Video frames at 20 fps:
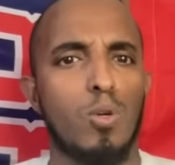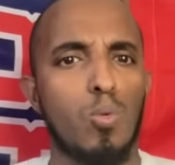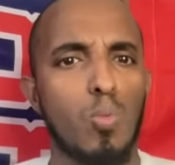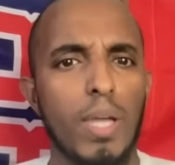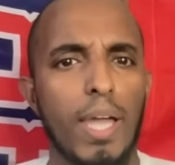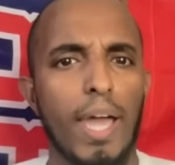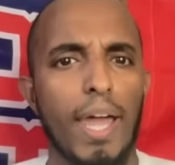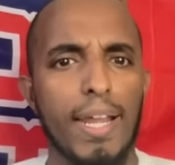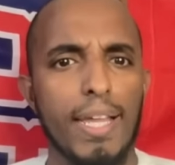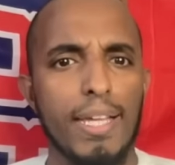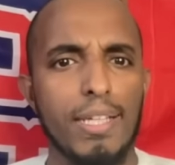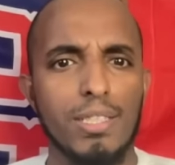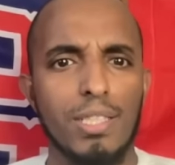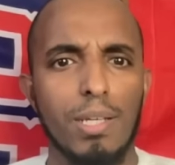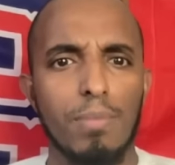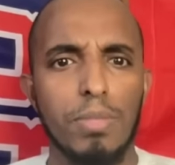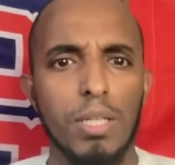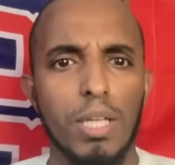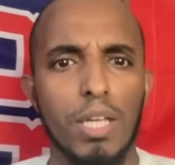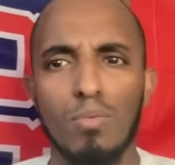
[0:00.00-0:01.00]
We got to get
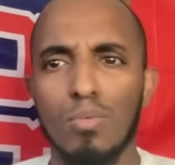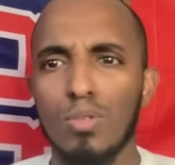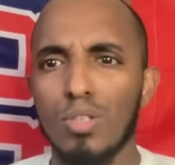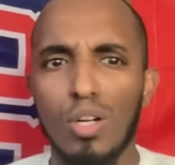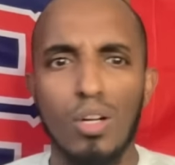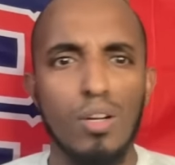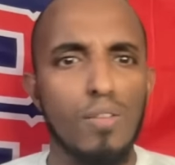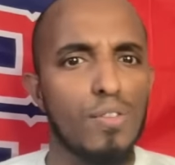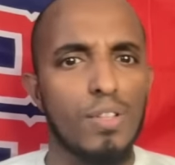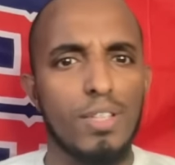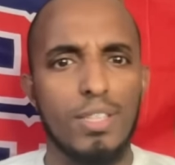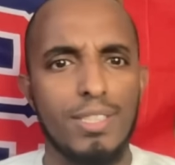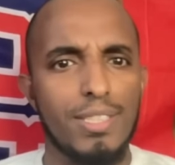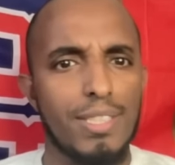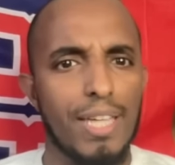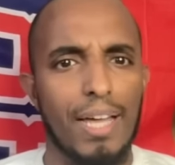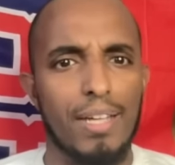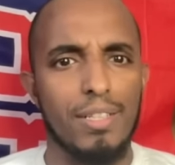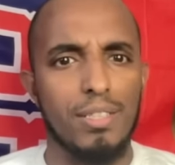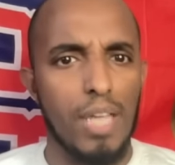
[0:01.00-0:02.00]
something in return for these
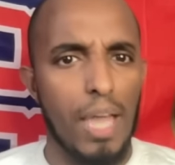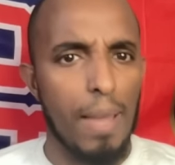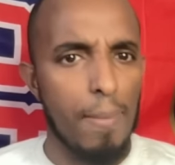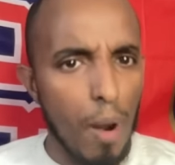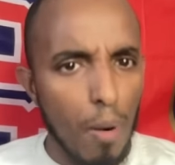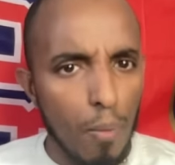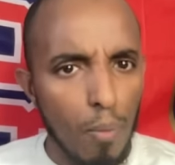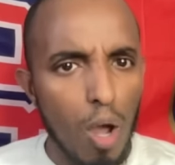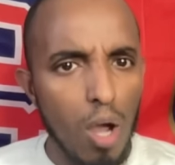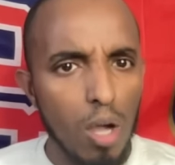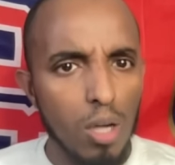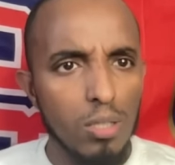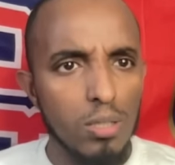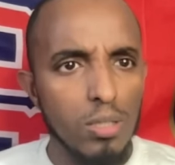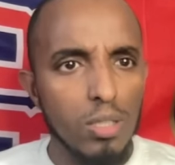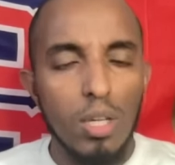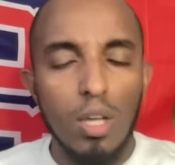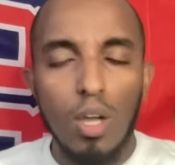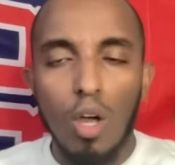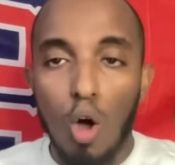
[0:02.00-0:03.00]
guys. Am I wrong?
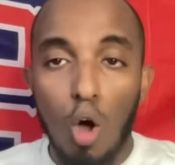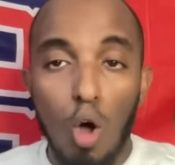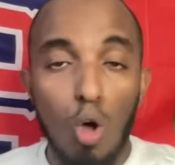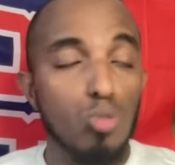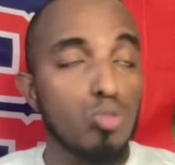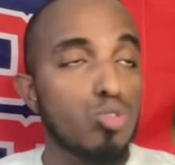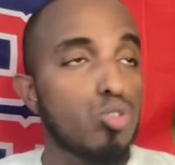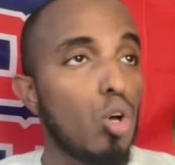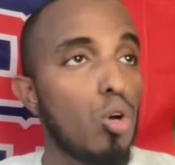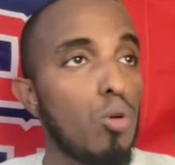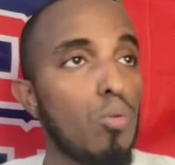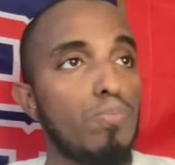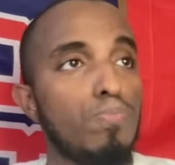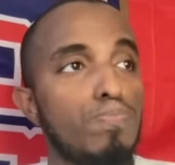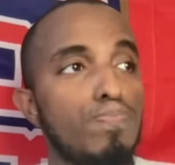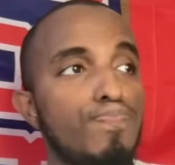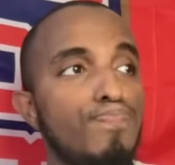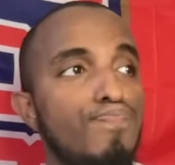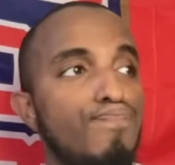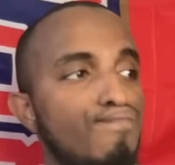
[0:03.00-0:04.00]
Also,
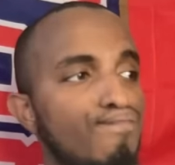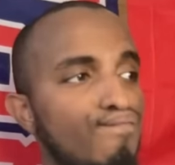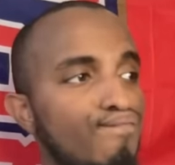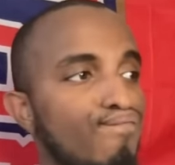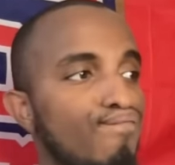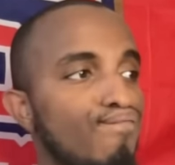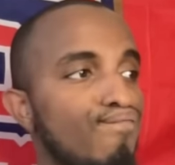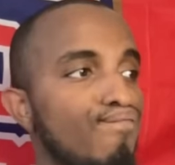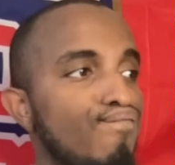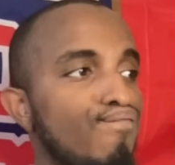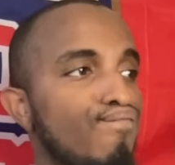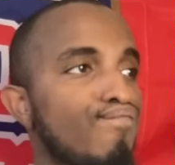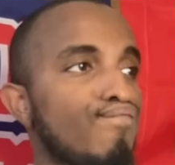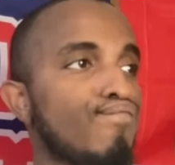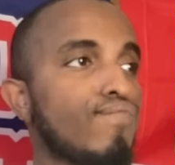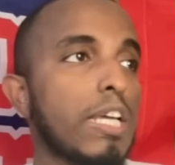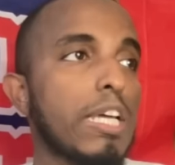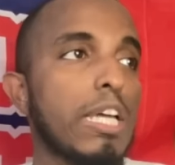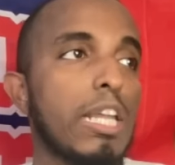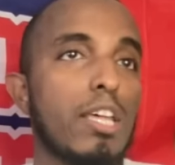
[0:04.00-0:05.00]

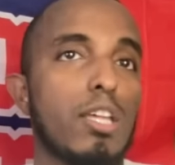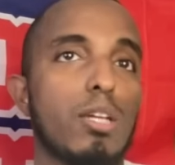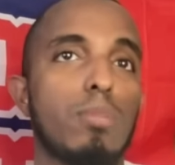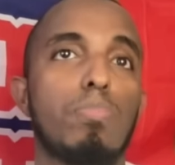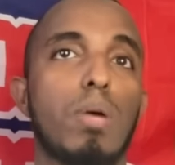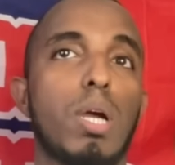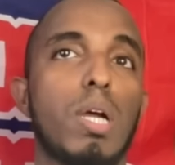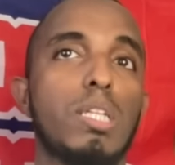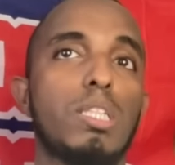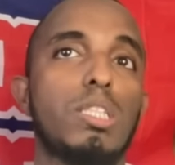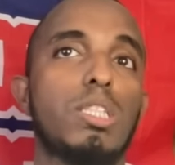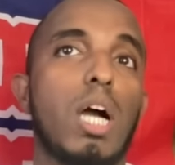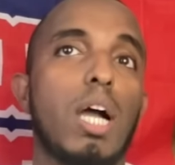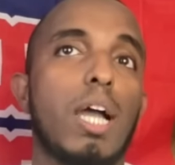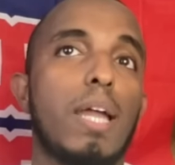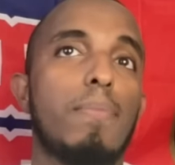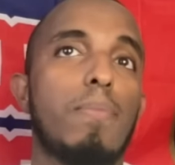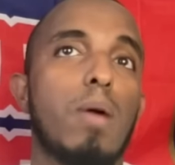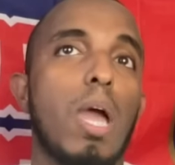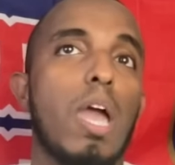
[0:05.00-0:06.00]
a little birdie's
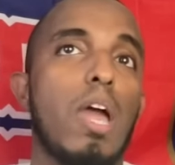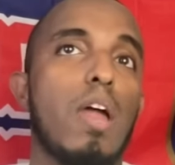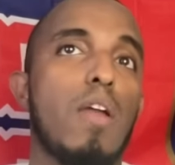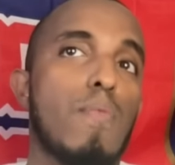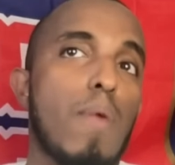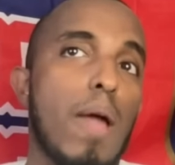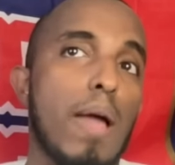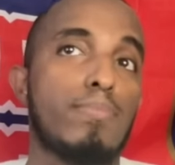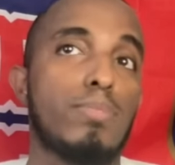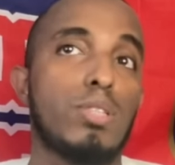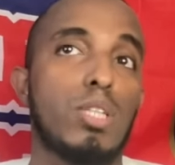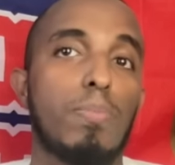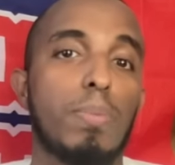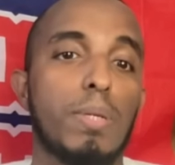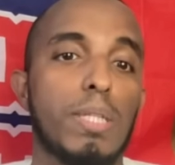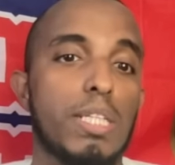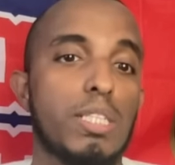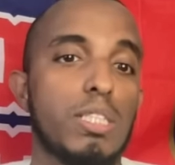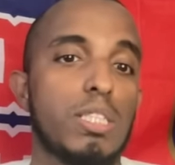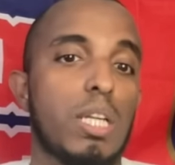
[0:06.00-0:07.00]
talking about Aaron Ramsdale
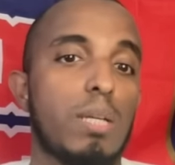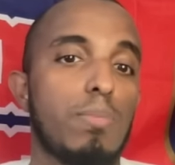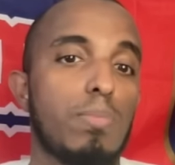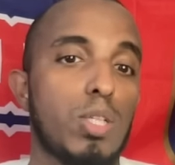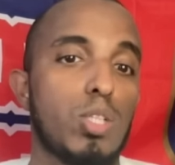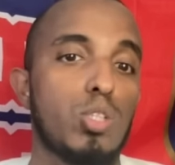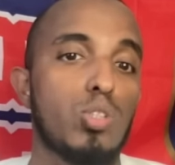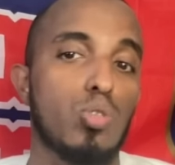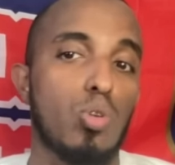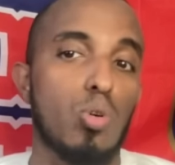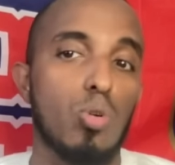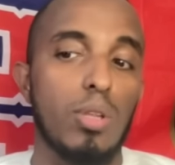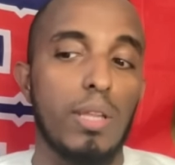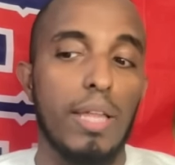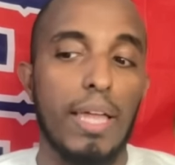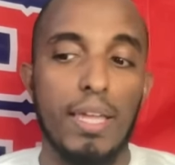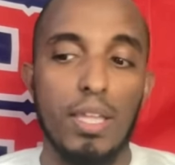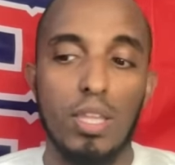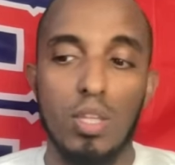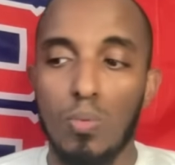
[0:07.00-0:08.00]
potentially being sold
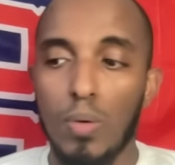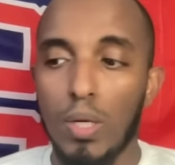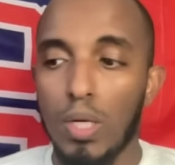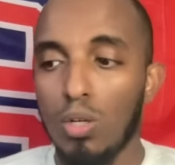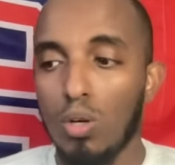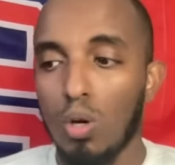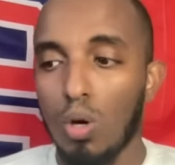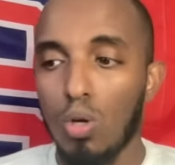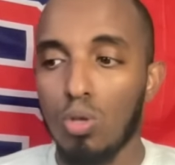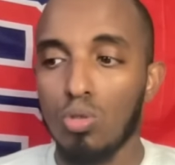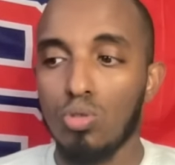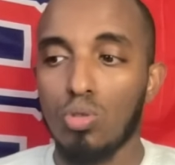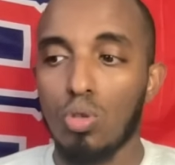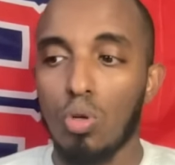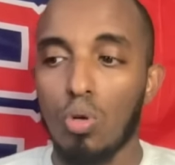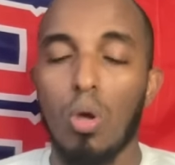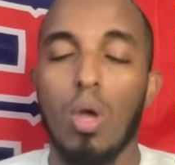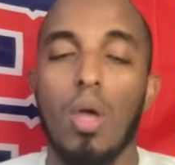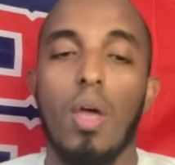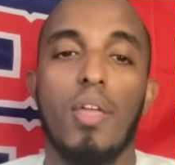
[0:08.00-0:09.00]
late in the window
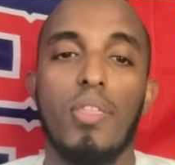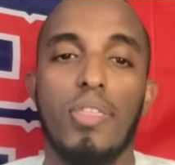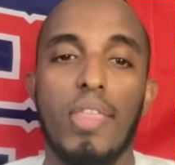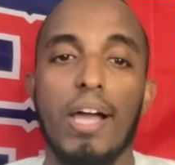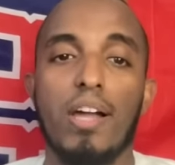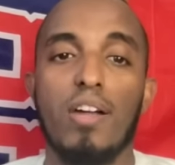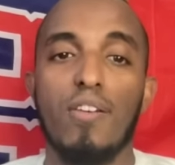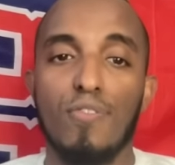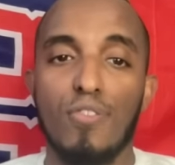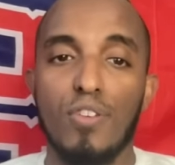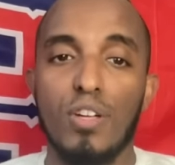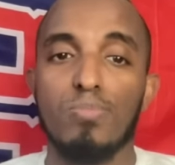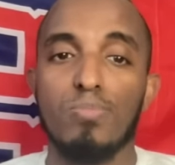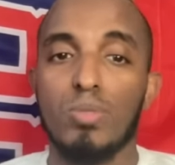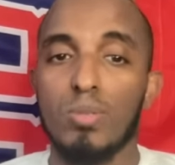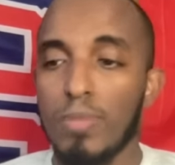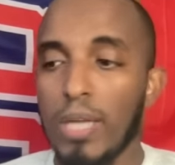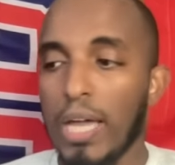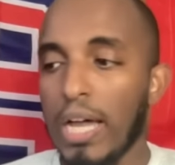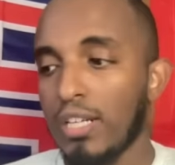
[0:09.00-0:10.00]
also. That could free up
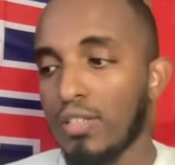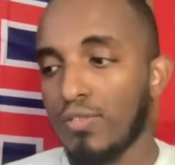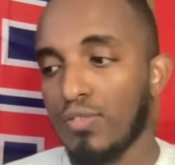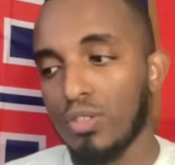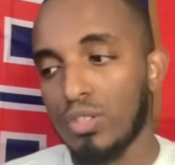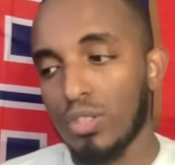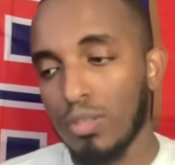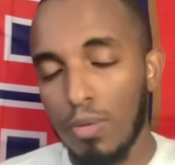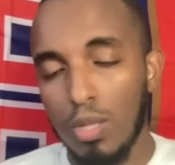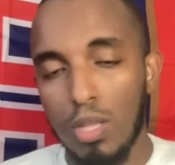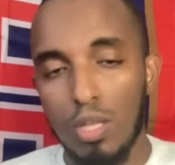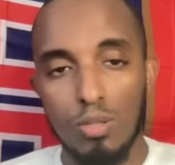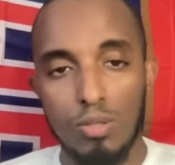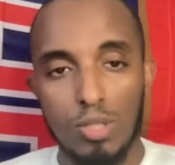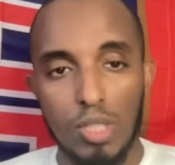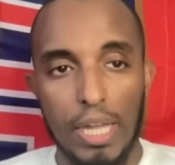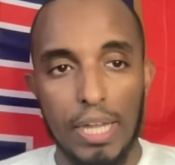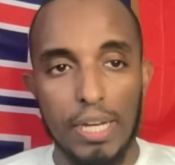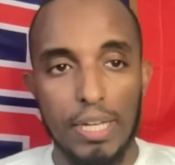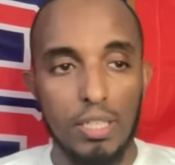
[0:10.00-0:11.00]
some cash for some other
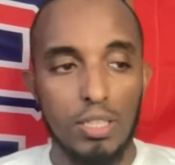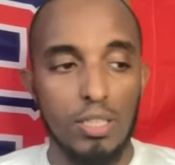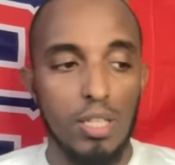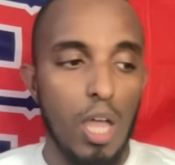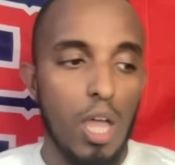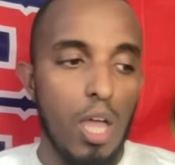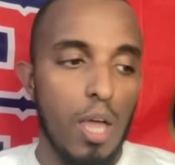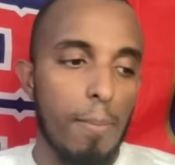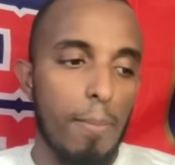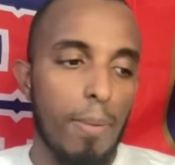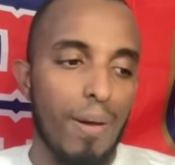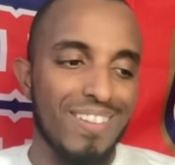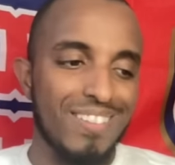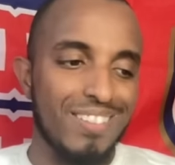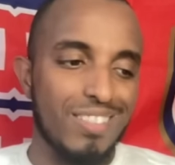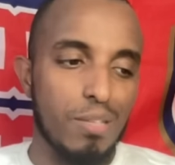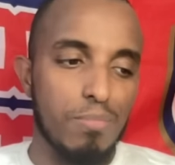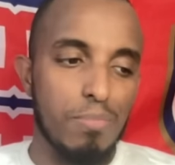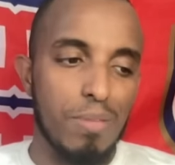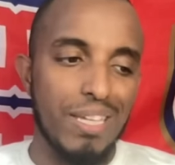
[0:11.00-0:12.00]
signings. But
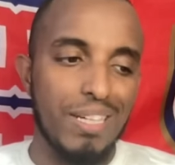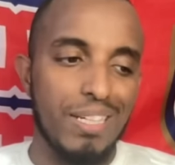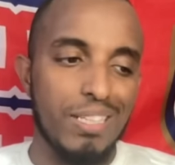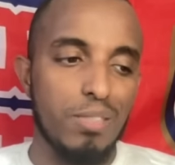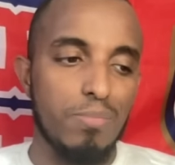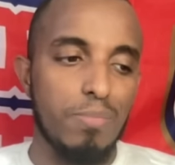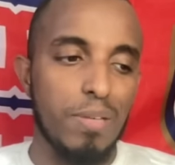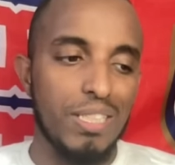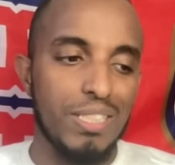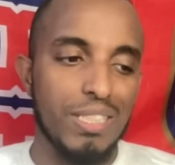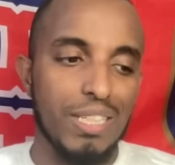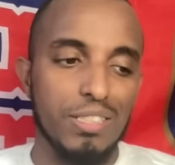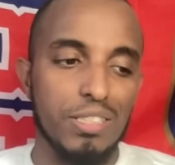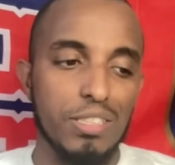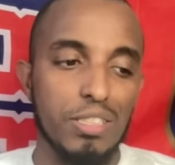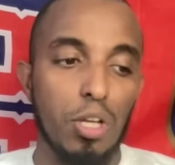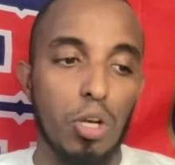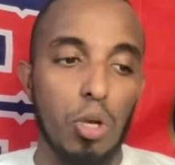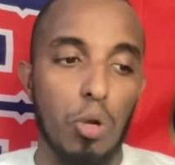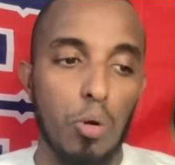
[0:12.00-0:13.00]
to me, it doesn't make sense
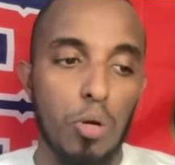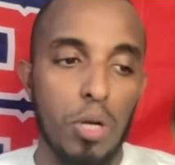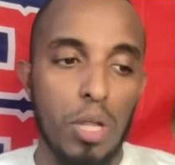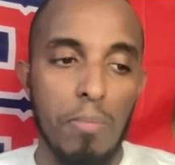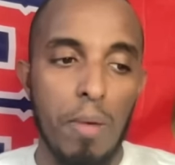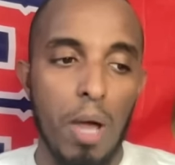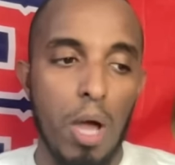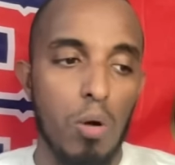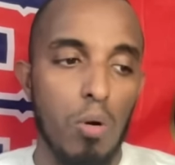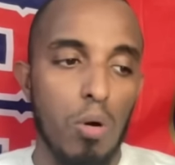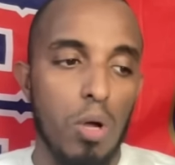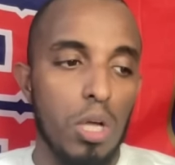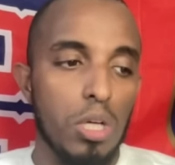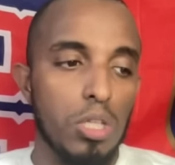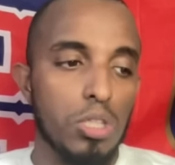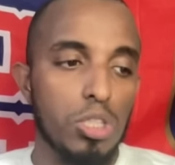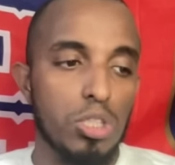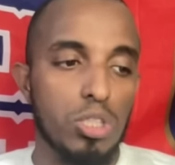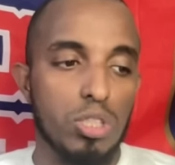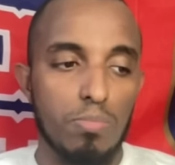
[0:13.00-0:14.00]
to loan him out
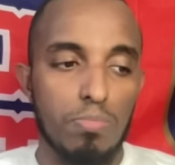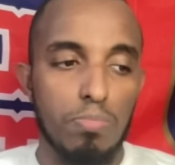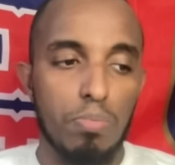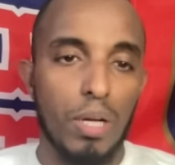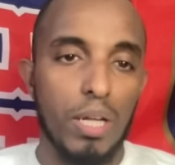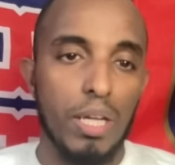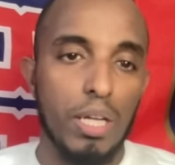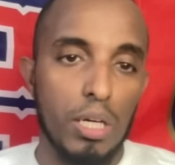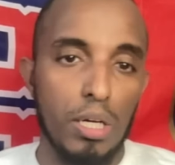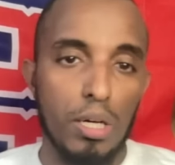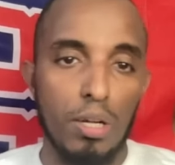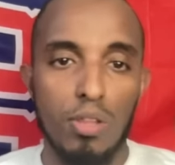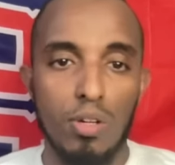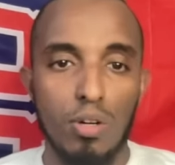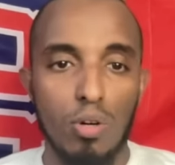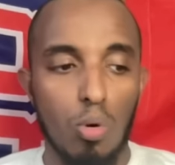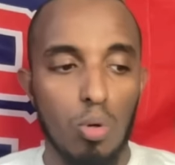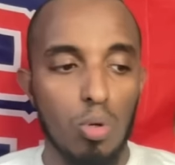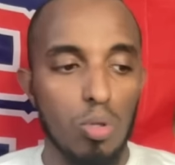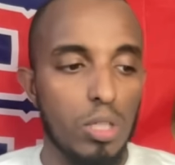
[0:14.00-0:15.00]
just to bring in another
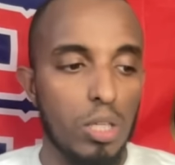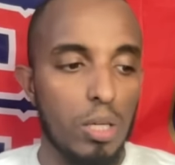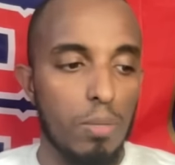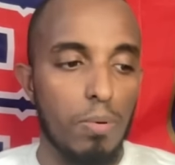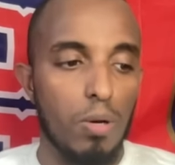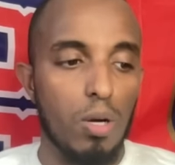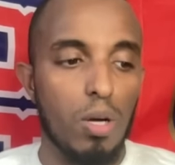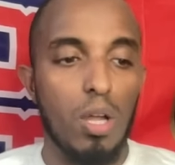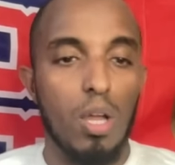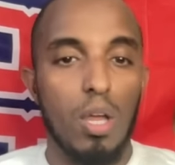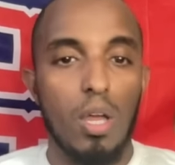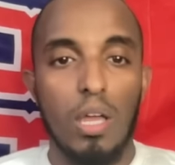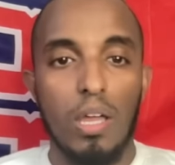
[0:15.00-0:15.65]
goalkeeper